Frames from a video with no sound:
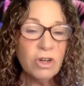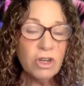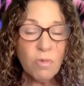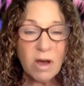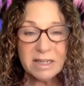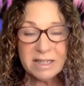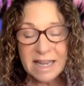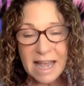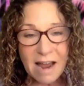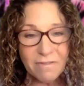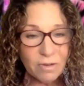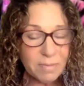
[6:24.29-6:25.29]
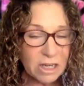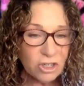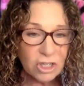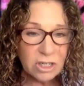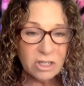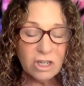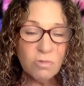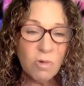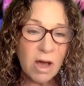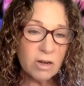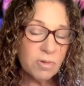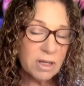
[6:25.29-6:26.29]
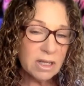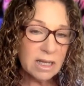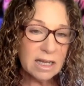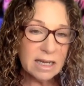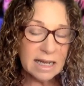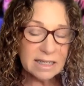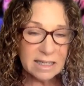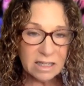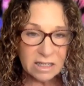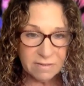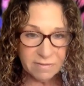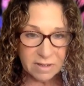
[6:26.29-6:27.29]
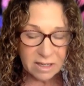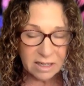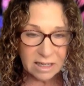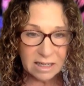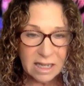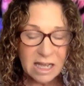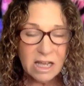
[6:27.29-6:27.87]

you want to say affirmations, and you want to really connect to the divinity.